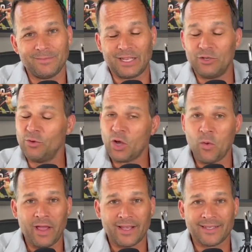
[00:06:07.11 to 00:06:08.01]
They can do it
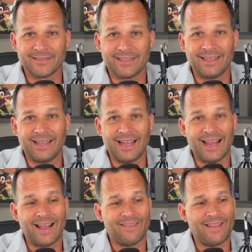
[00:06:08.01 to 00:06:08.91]
quick,
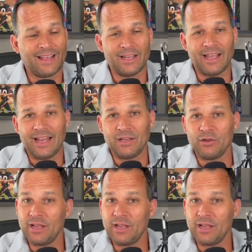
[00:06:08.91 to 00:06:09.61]
and they can